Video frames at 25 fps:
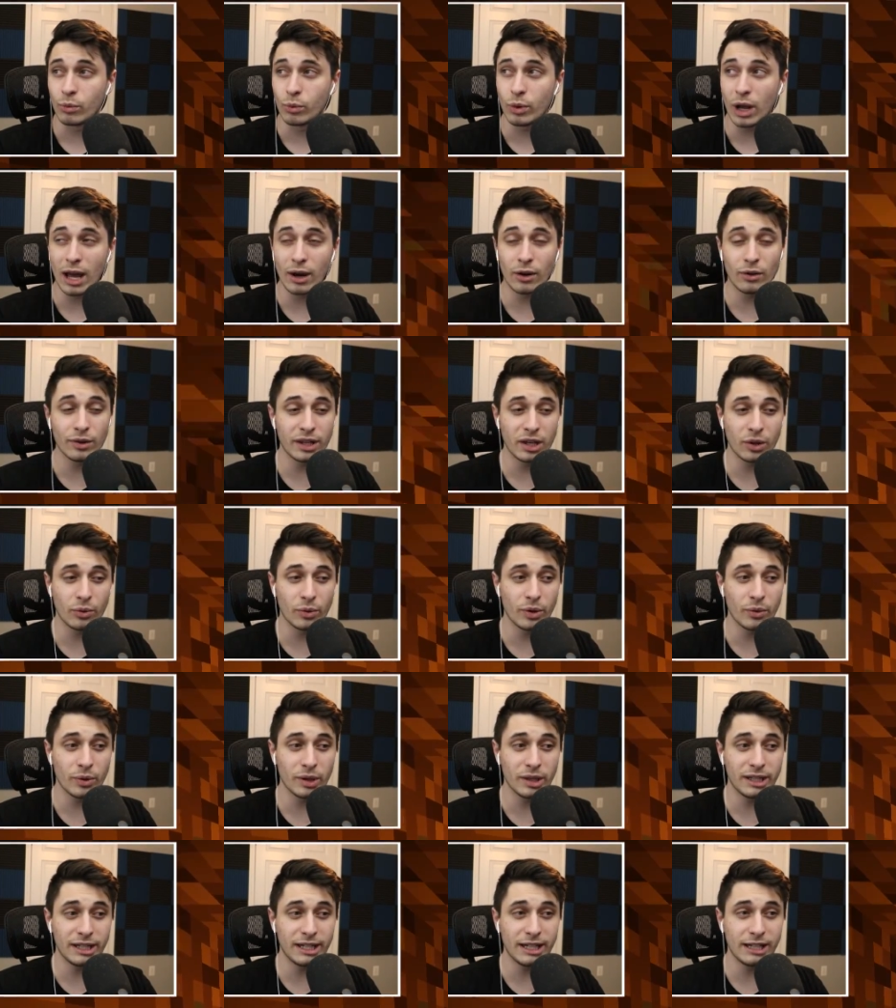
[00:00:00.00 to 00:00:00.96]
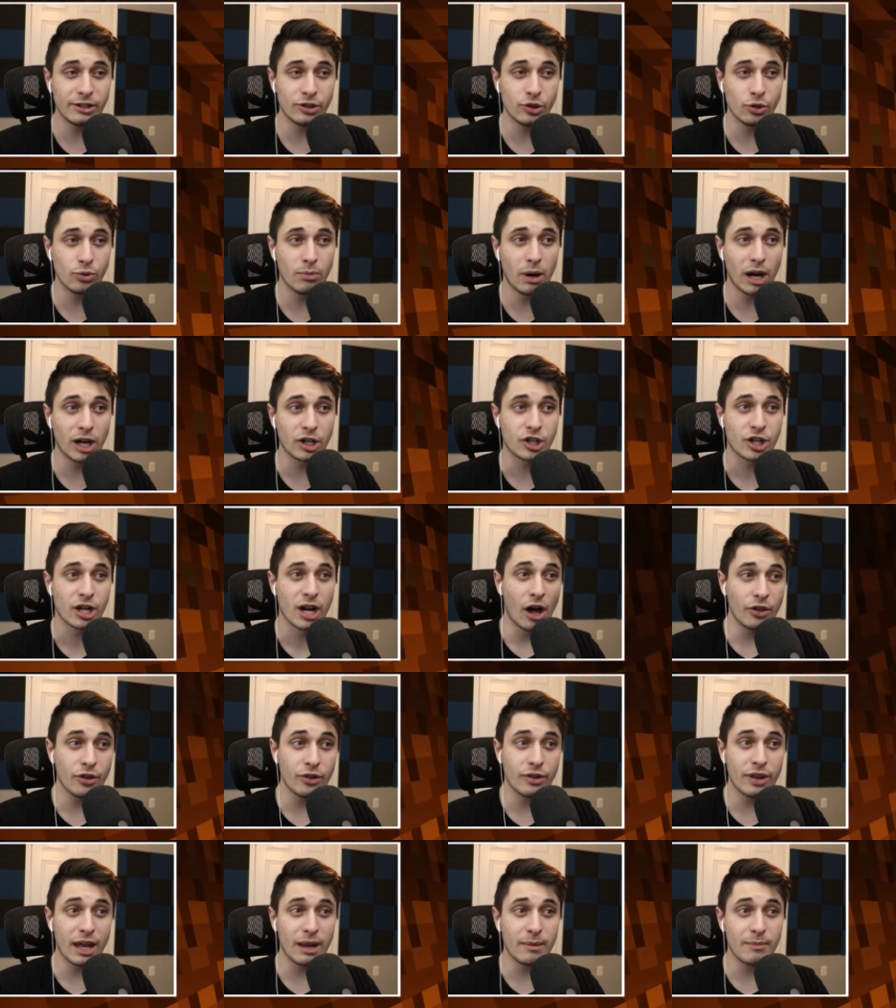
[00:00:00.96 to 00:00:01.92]
I don't think we really need to do much
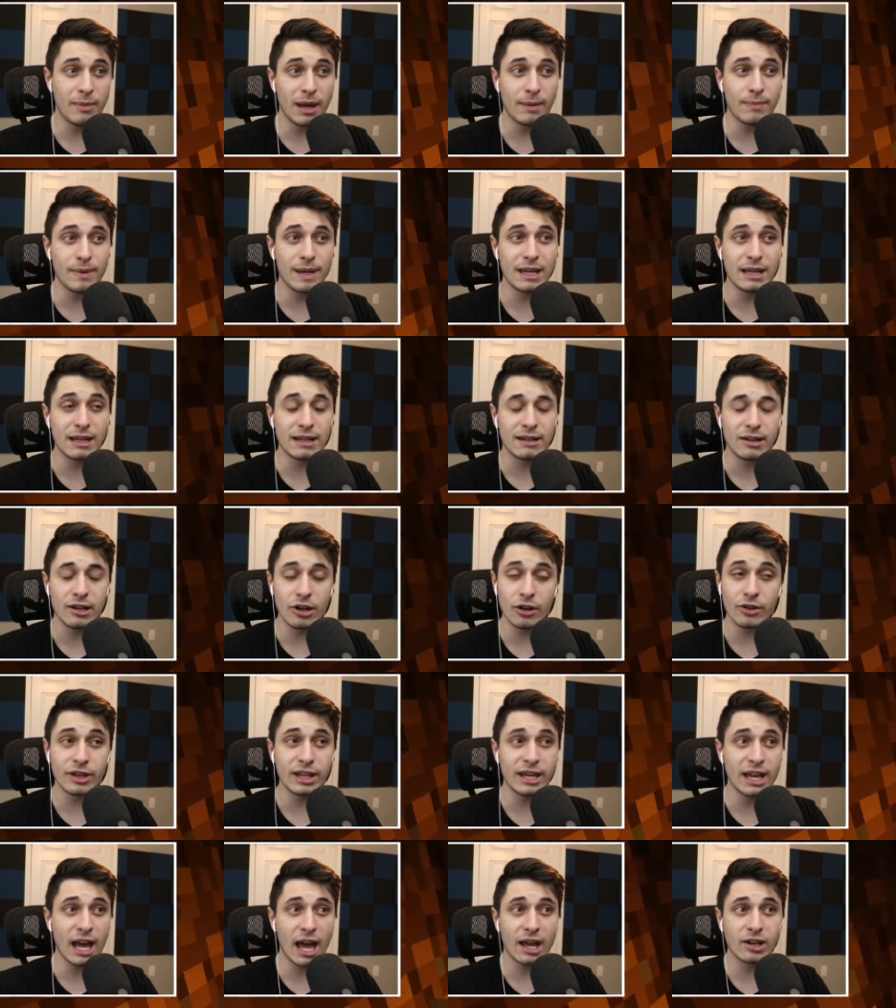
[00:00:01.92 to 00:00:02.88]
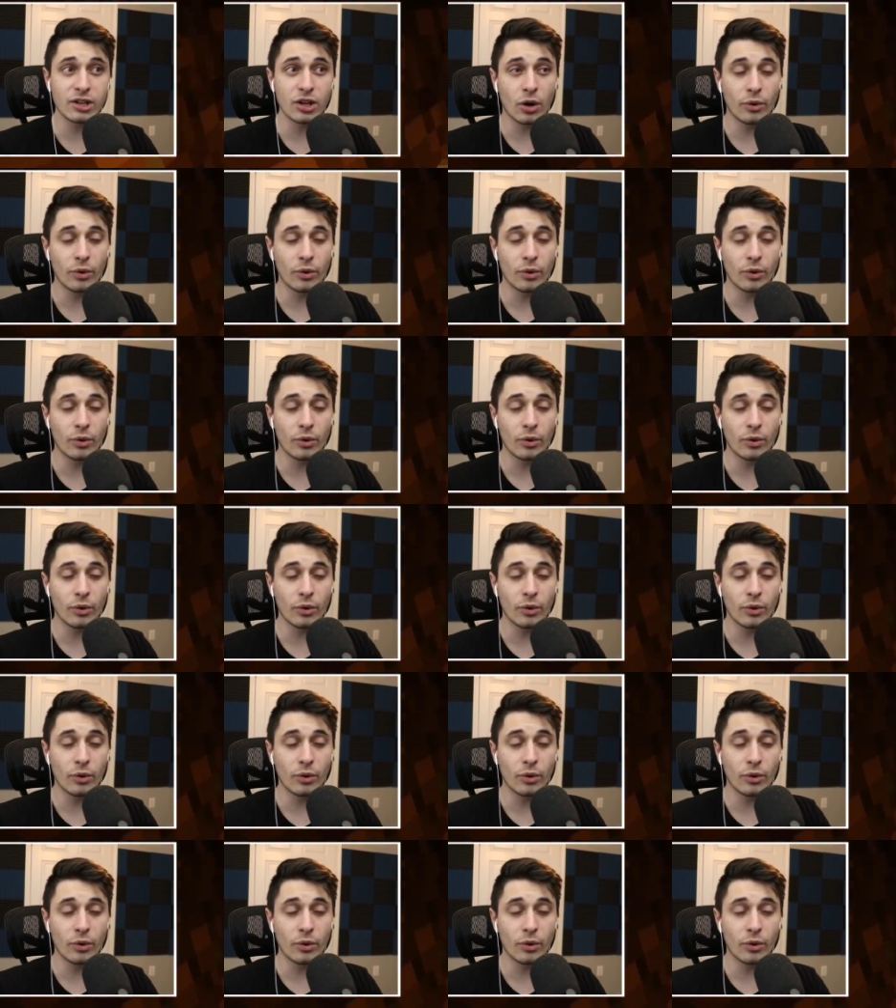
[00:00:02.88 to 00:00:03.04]
other than maybe near the end.